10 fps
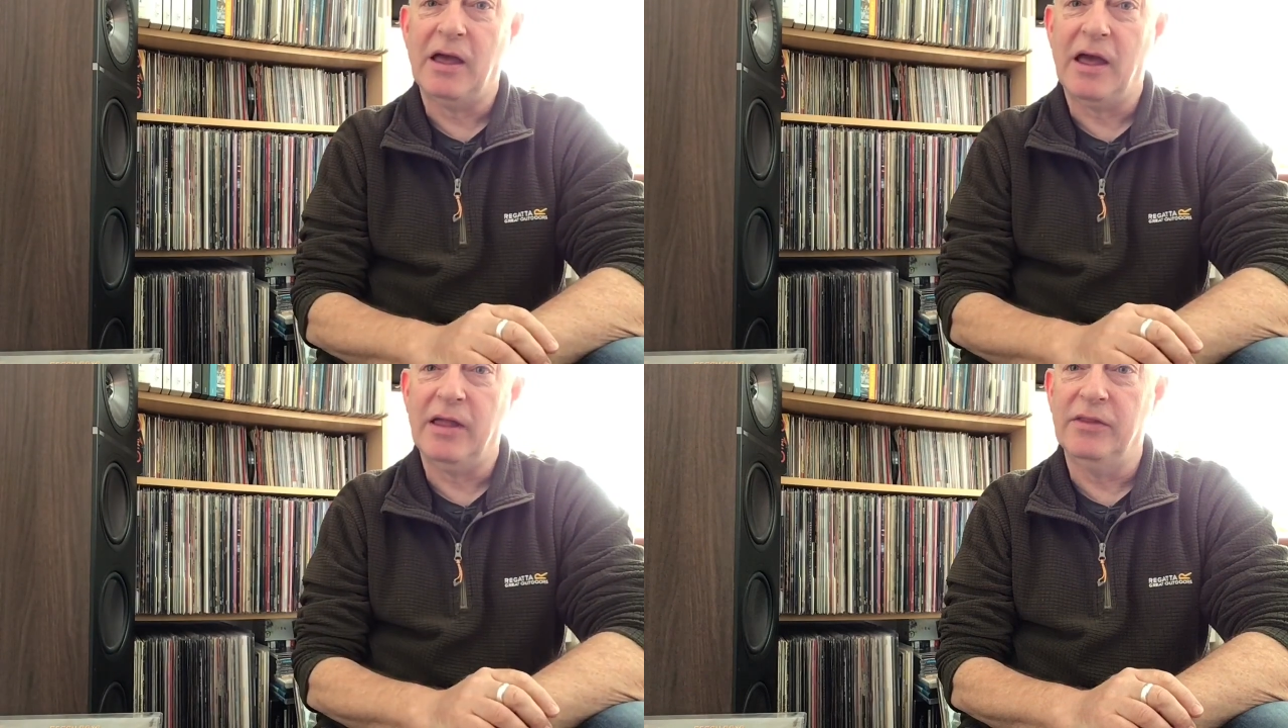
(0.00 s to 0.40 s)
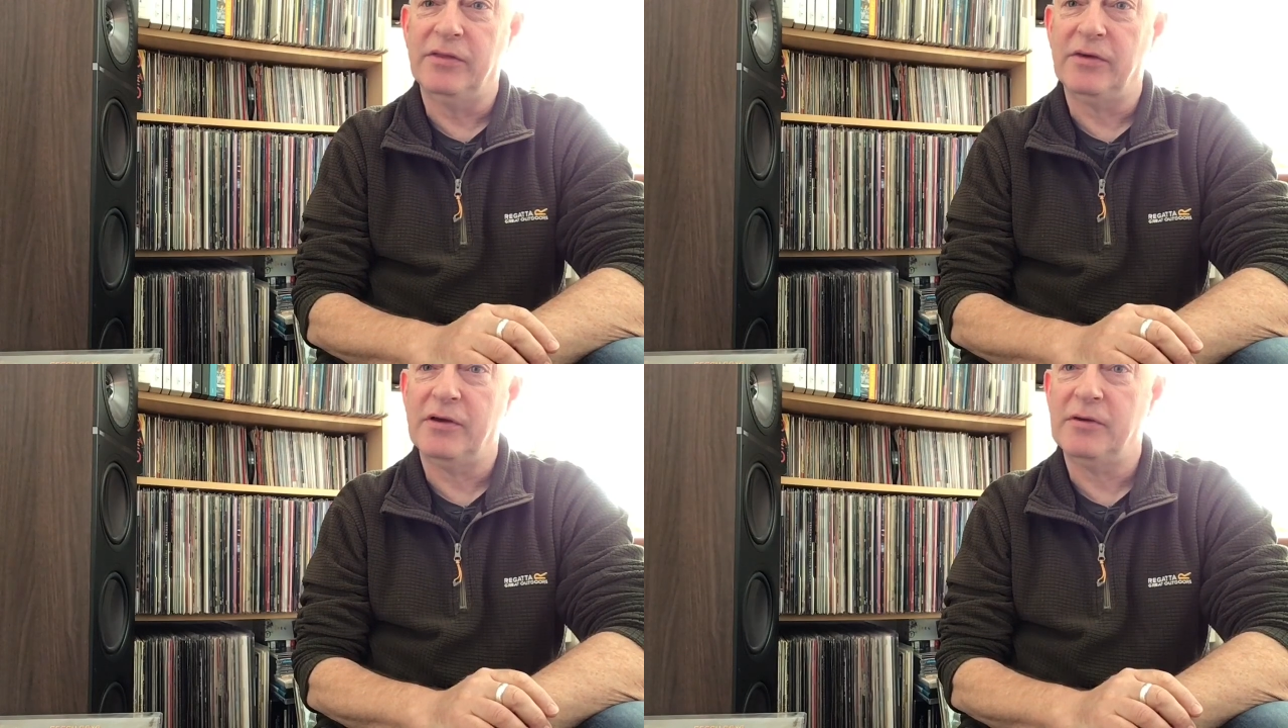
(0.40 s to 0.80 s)
and
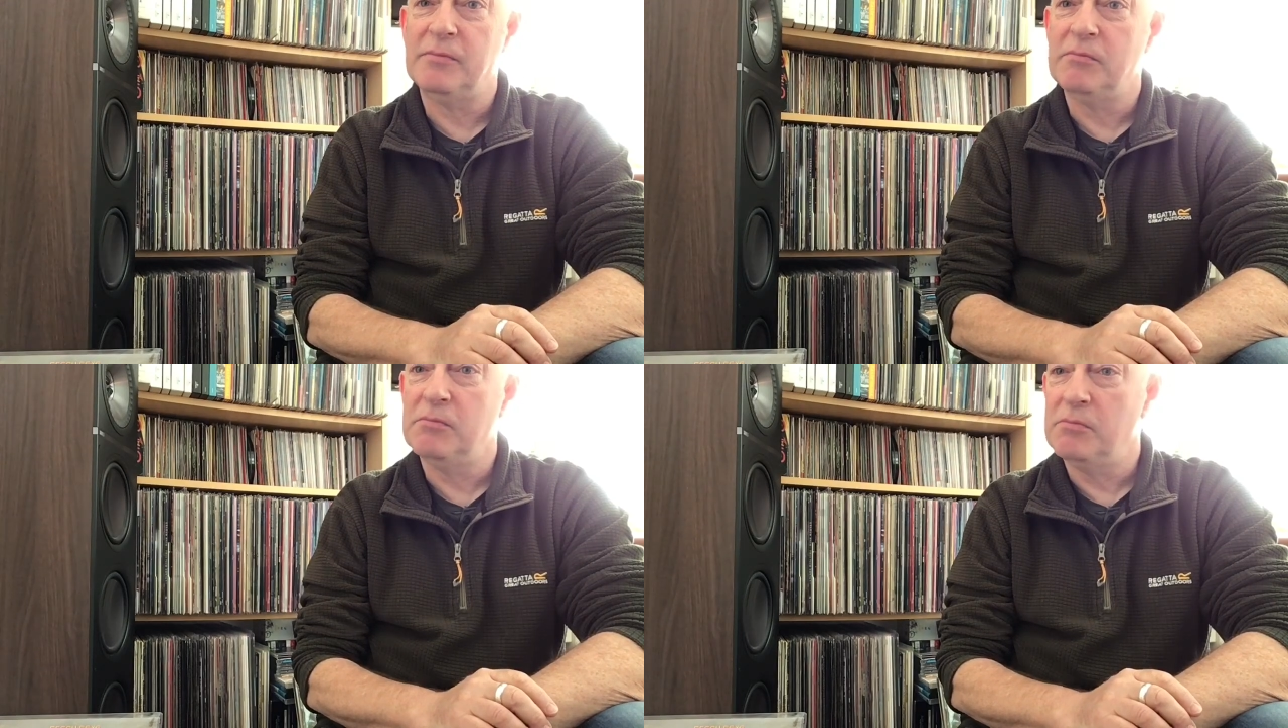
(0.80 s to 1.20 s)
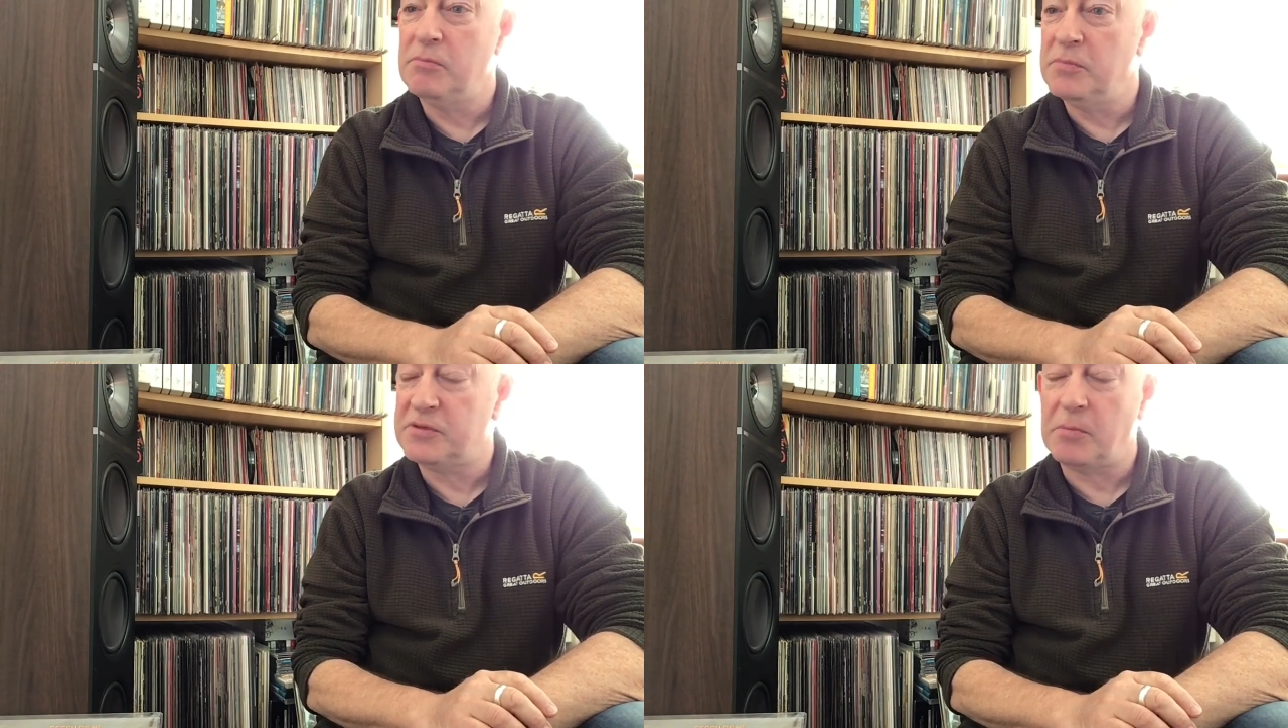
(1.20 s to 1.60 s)

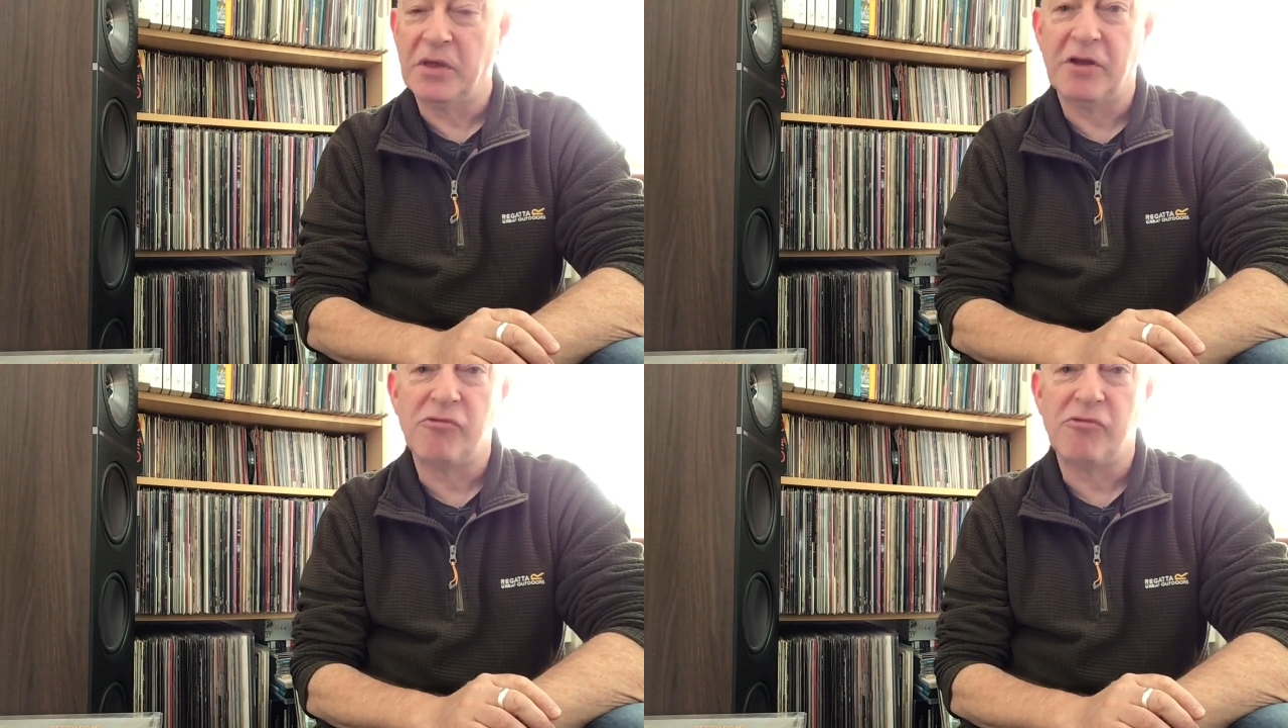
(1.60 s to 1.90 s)
some of the